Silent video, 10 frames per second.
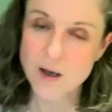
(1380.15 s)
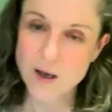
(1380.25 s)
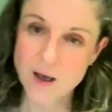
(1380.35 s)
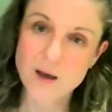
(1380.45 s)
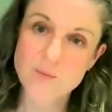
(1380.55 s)

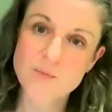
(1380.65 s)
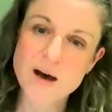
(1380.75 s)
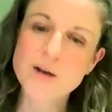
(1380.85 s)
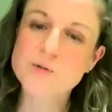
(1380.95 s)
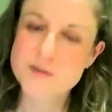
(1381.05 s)

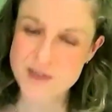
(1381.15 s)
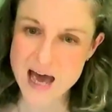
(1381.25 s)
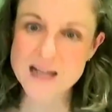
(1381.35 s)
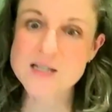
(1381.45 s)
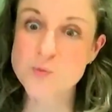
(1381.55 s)
And of course,
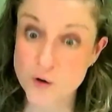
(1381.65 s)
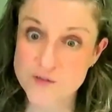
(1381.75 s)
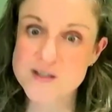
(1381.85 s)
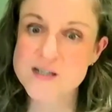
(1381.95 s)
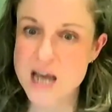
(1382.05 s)
that's one
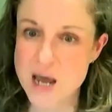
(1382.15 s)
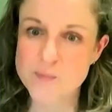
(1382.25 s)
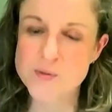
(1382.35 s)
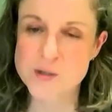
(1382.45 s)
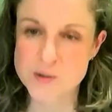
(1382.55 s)
of the
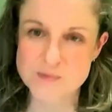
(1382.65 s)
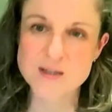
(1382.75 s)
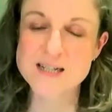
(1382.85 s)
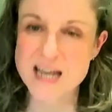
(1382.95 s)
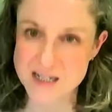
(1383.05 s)
steps that